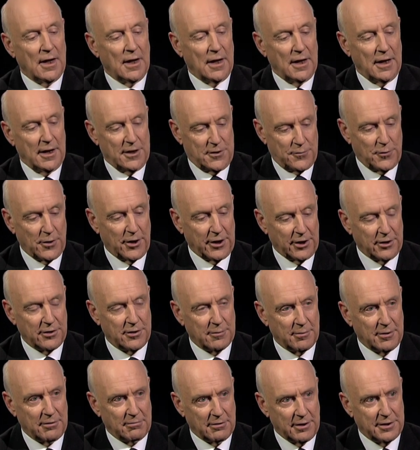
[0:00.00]
It's very good to
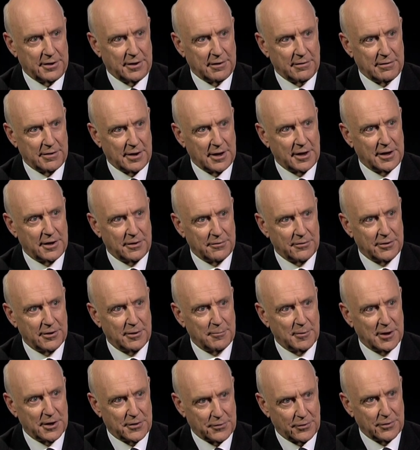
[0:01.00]
be with you. Thank you very
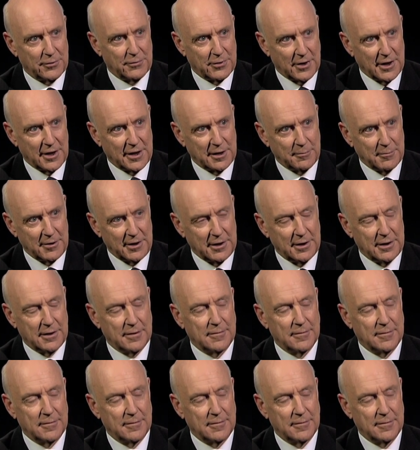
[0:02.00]
much for inviting me in.